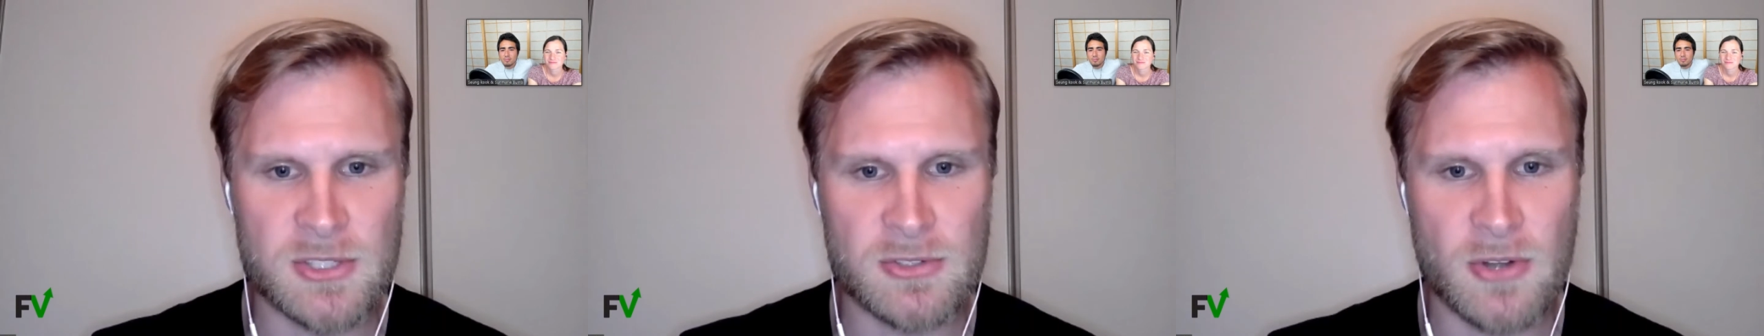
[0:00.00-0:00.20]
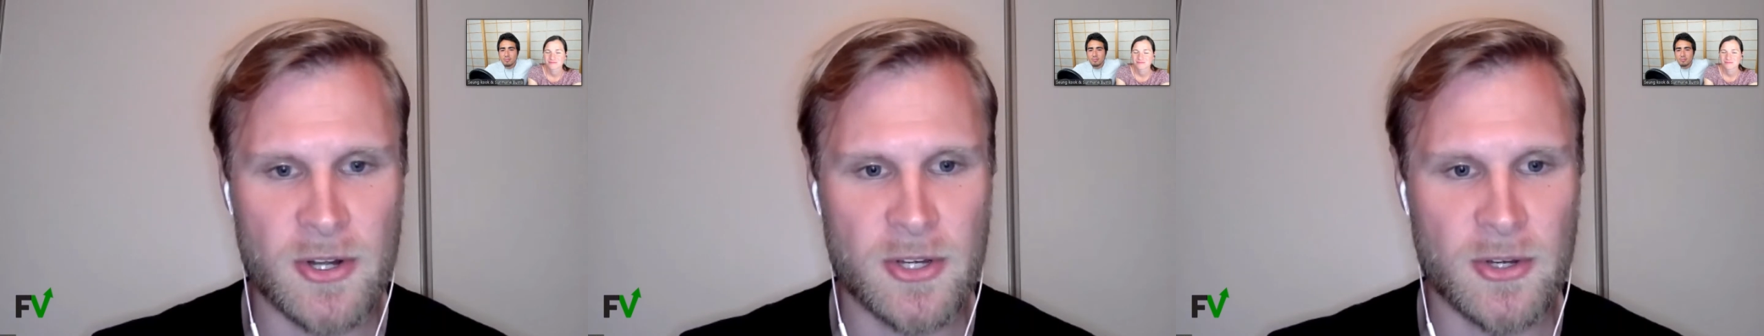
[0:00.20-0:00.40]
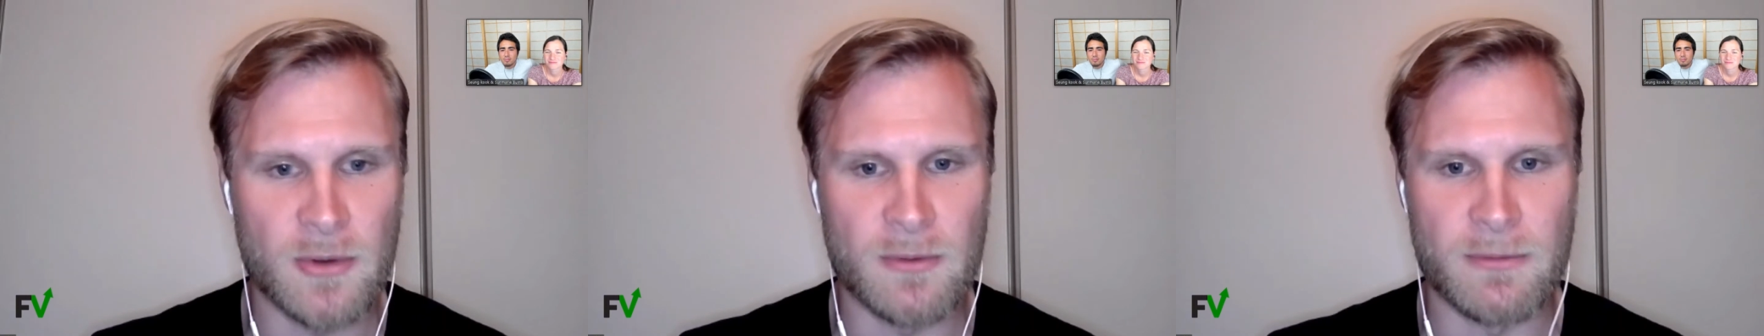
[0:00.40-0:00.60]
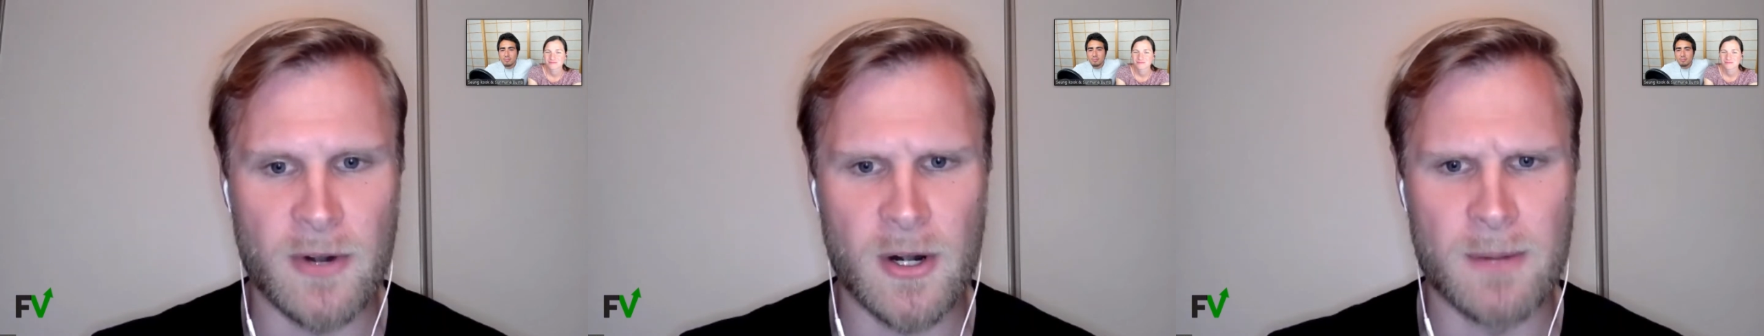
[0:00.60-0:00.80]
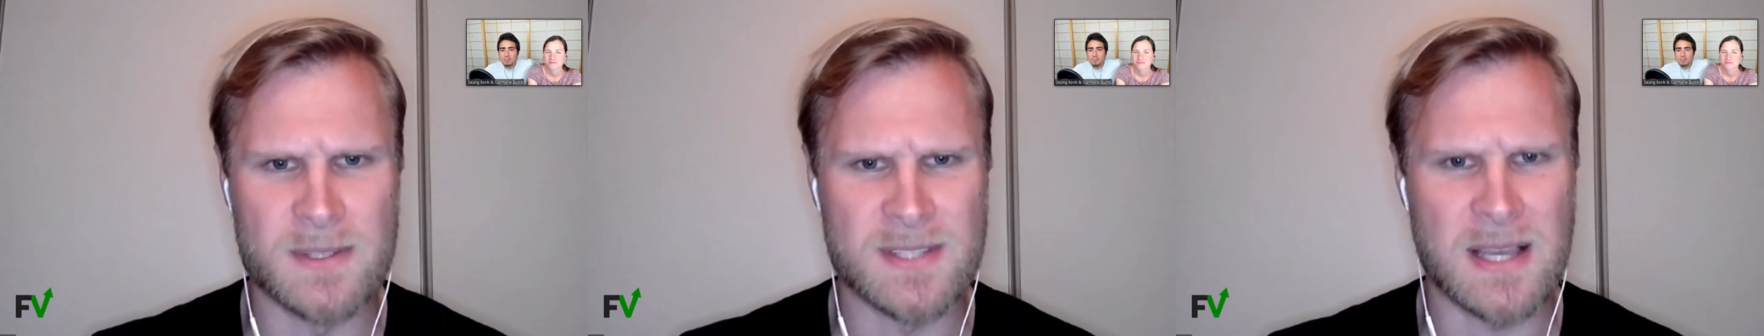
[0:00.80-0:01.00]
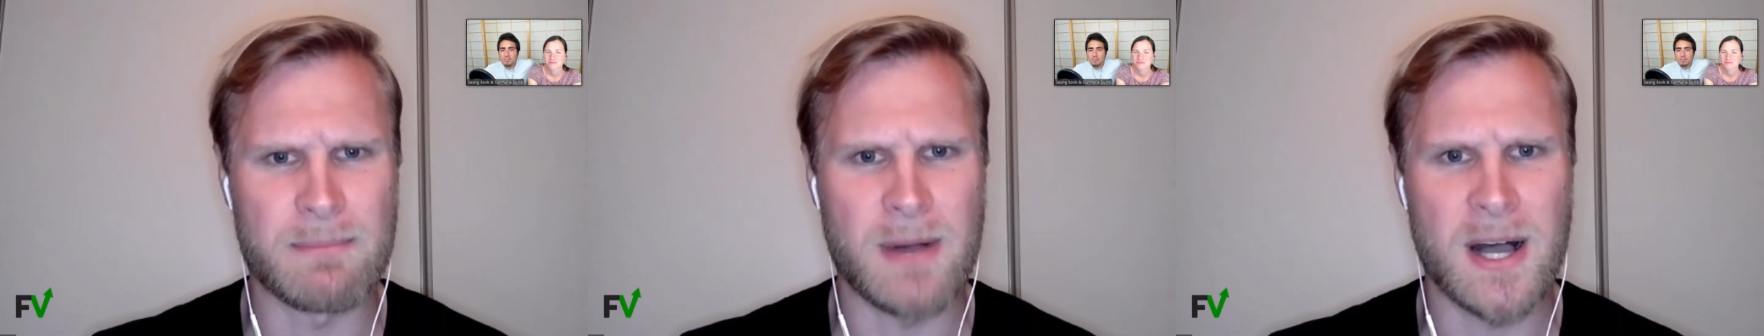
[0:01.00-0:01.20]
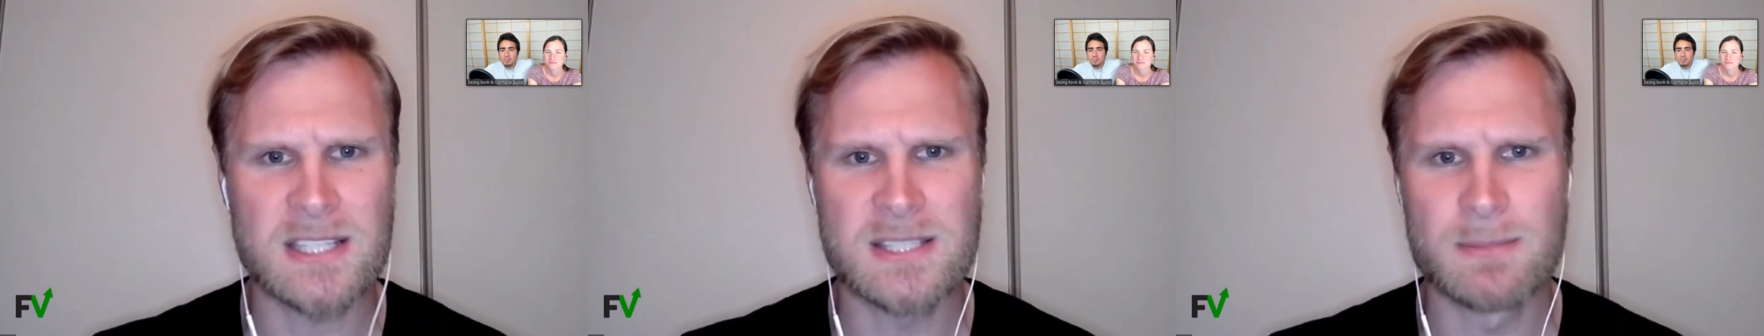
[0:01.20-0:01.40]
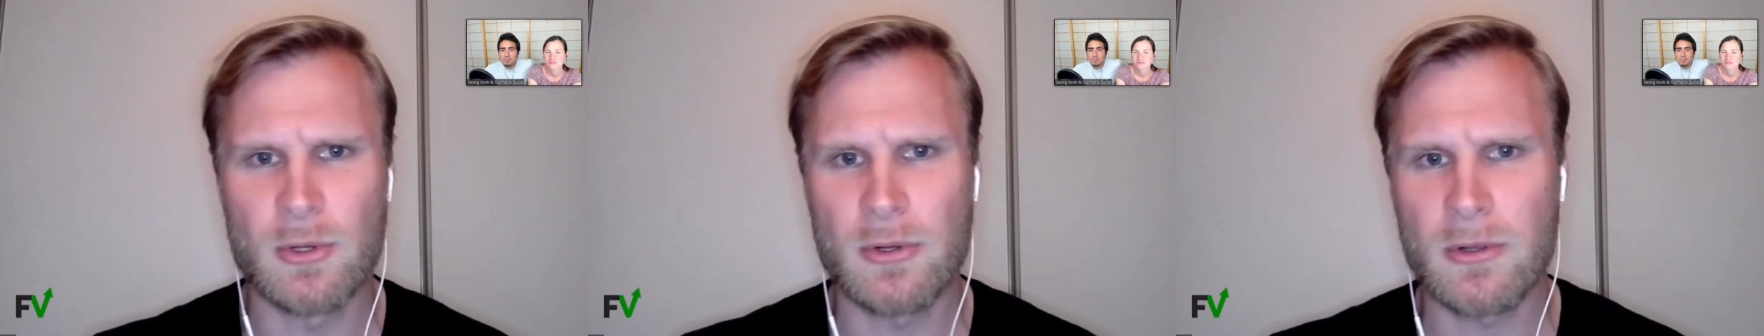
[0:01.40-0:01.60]
starting your own firm? Is that
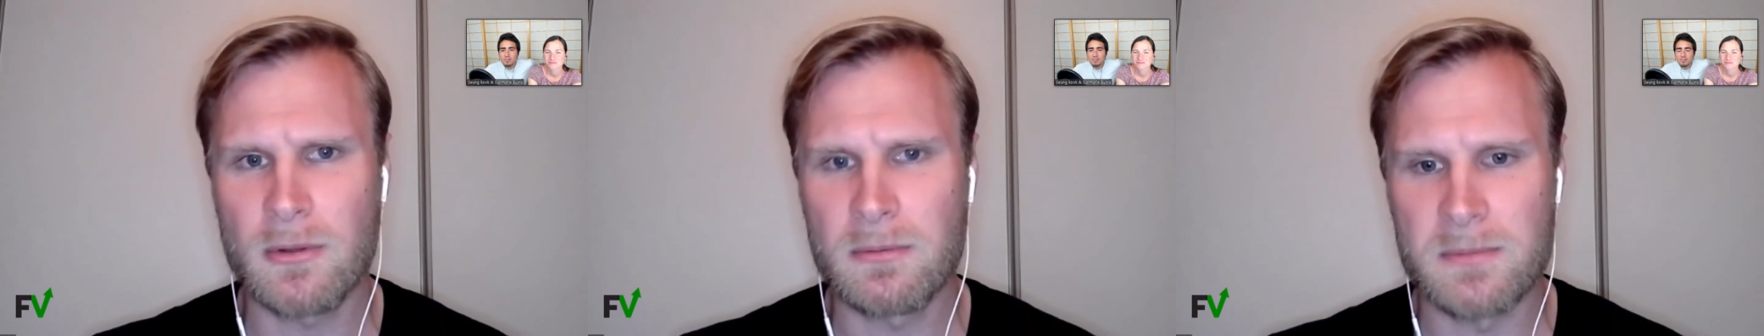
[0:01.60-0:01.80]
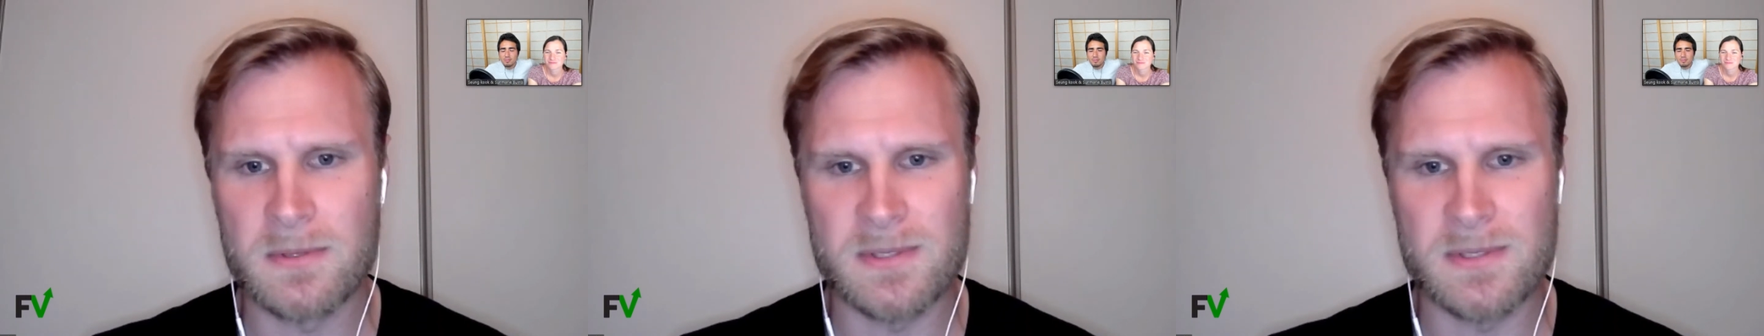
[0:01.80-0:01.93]
possible?